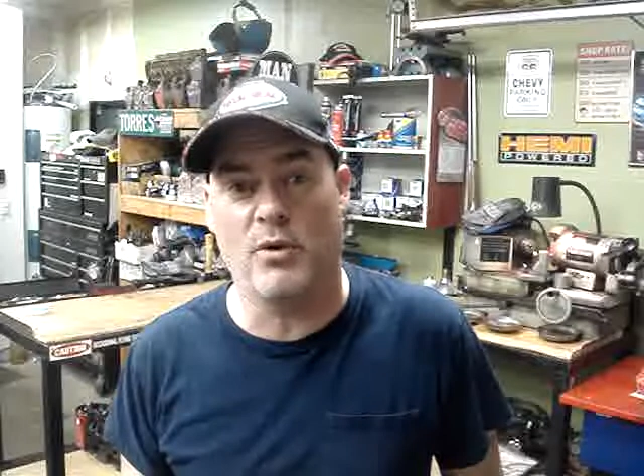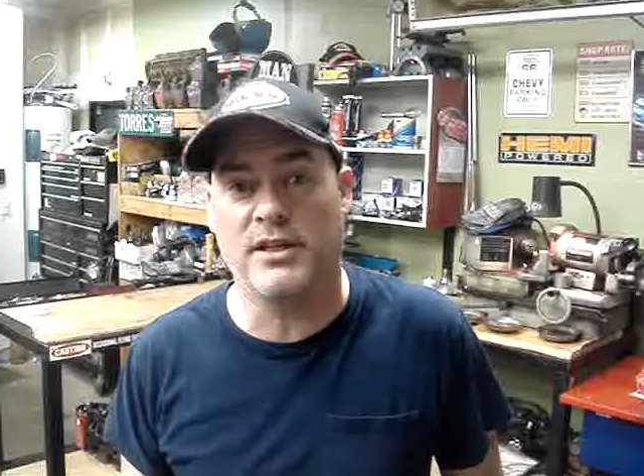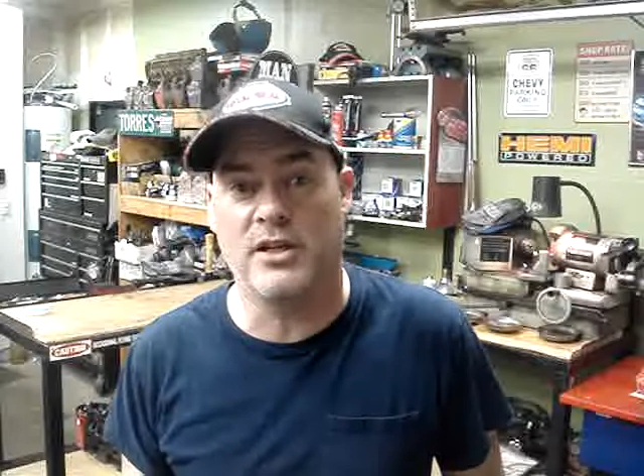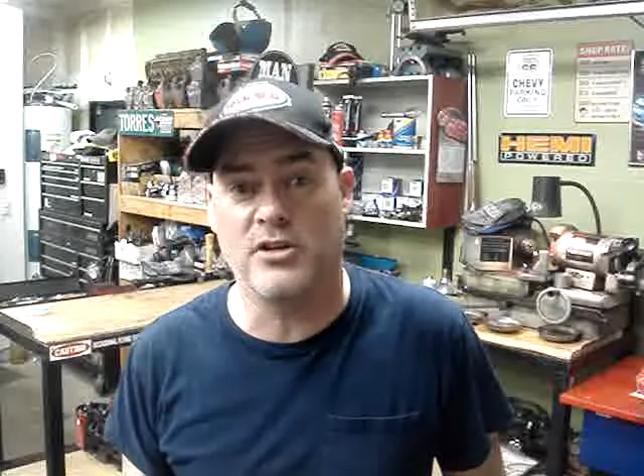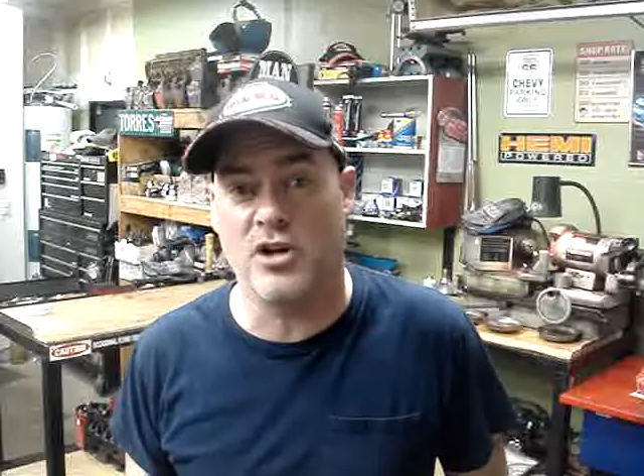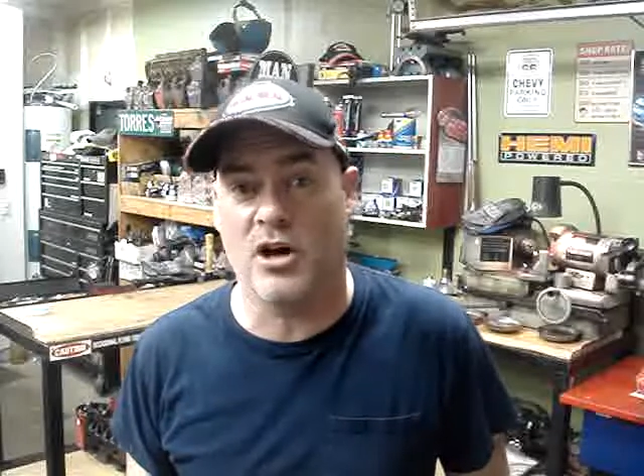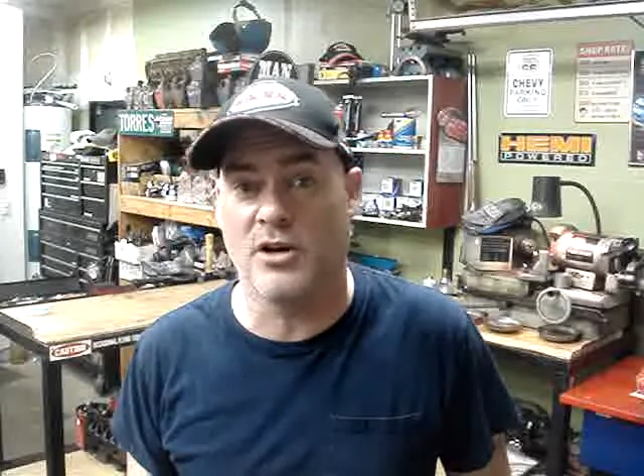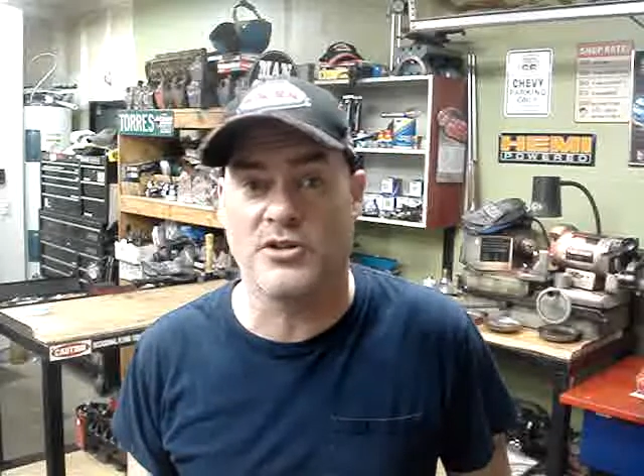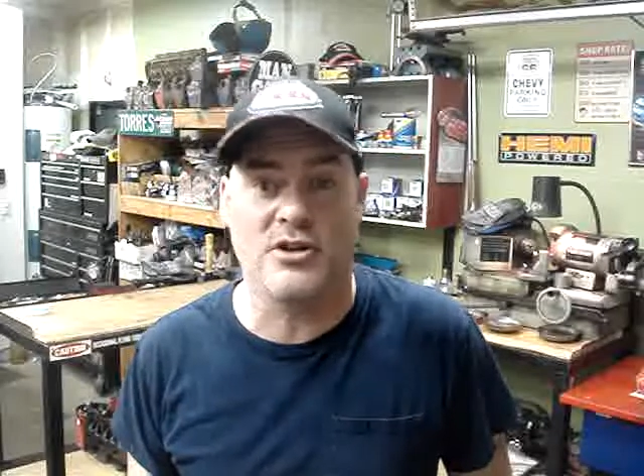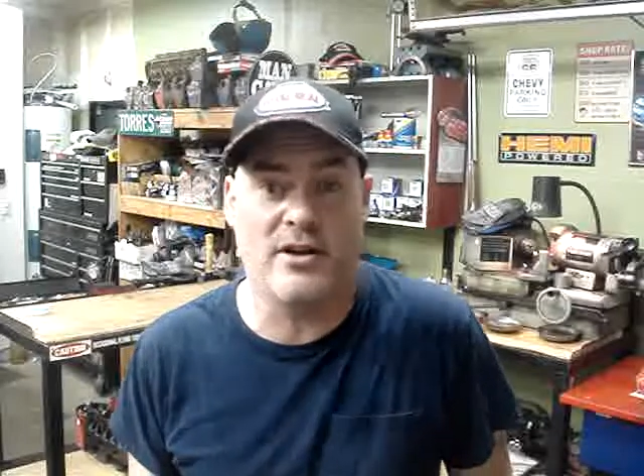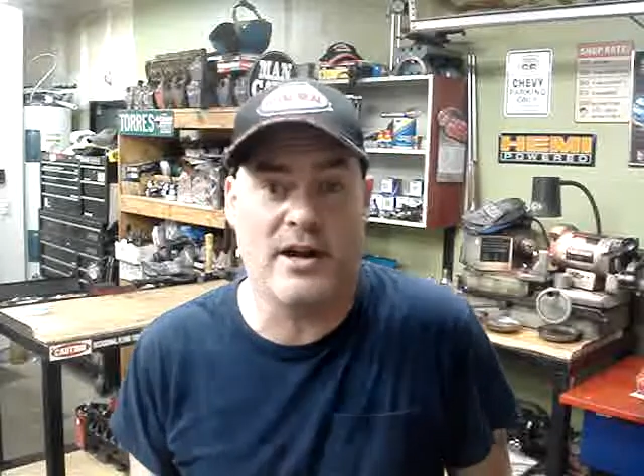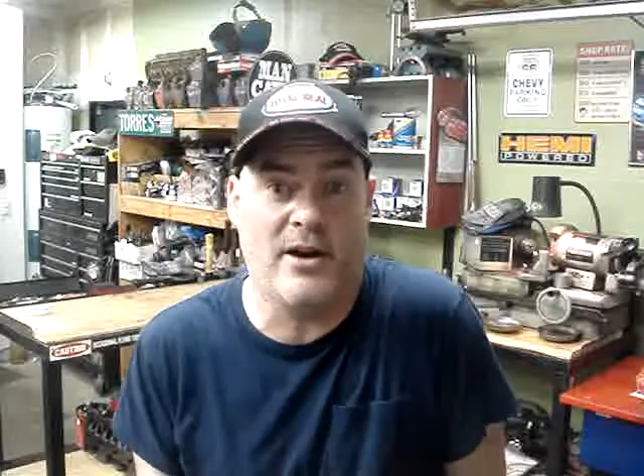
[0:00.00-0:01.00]
what they charge
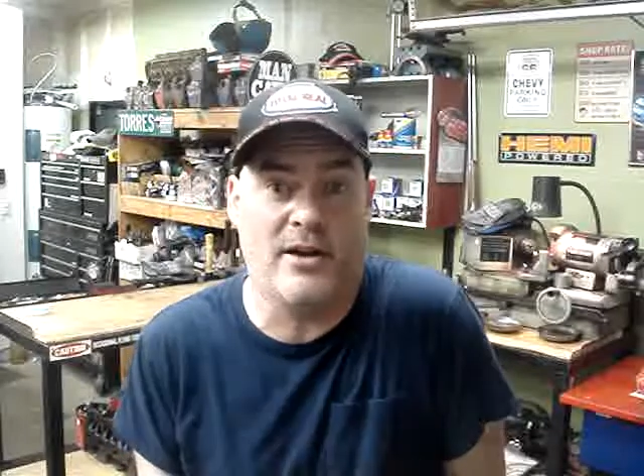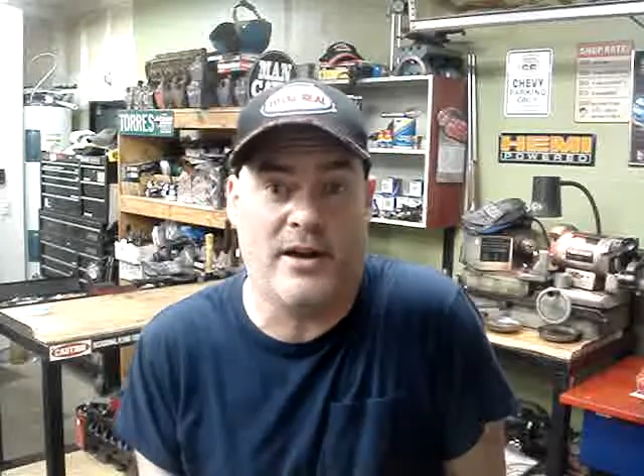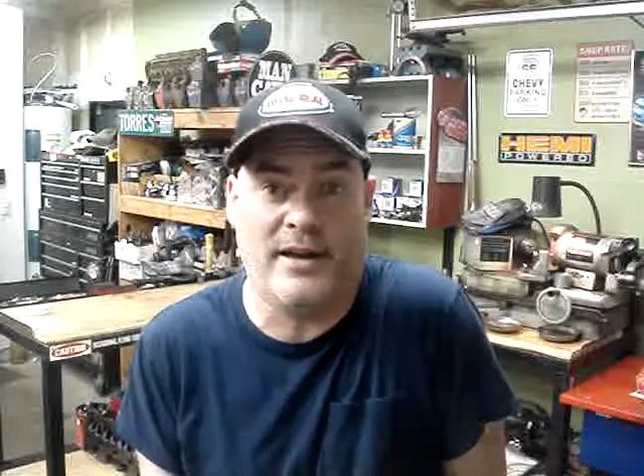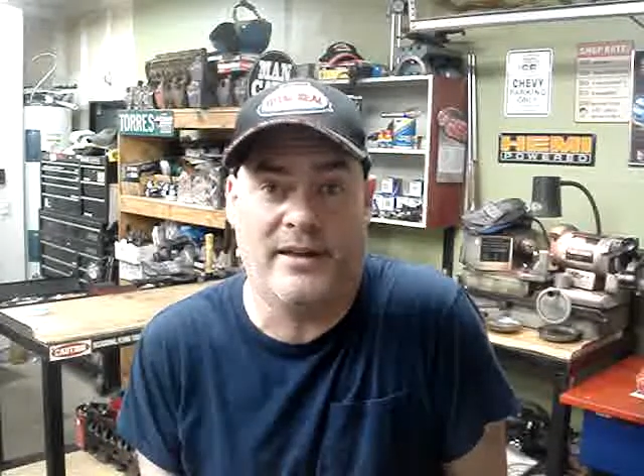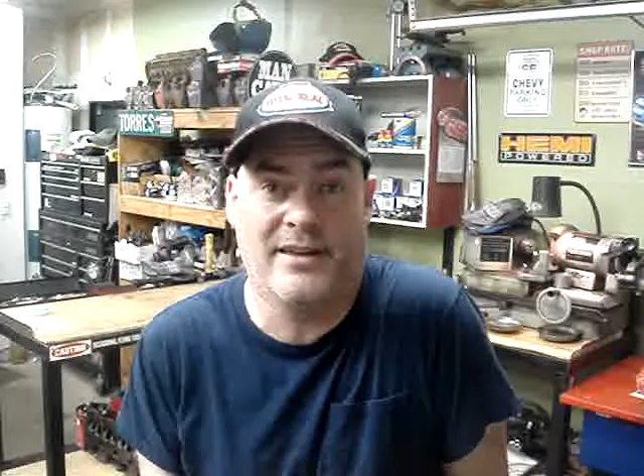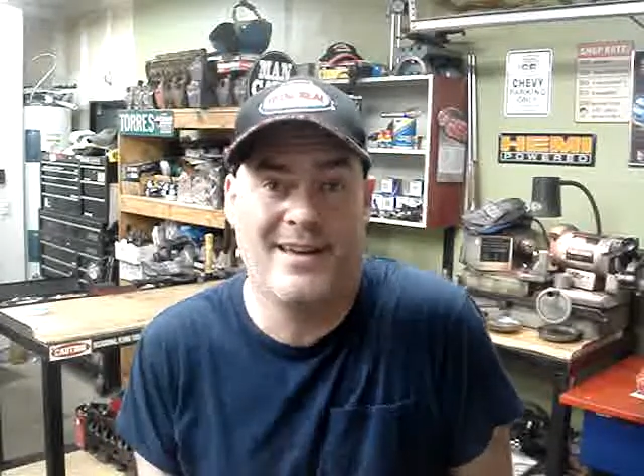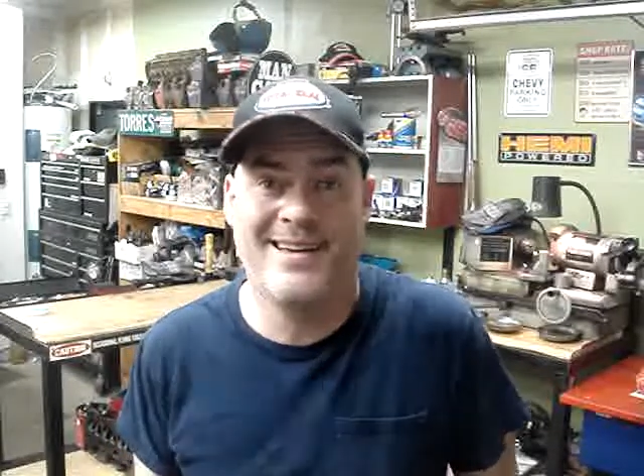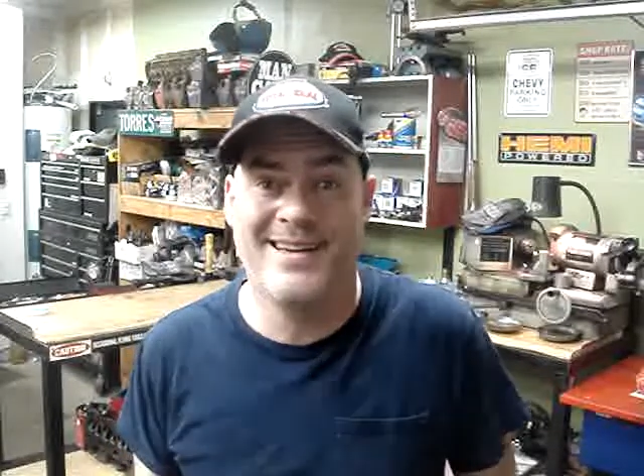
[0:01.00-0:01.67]
in your area.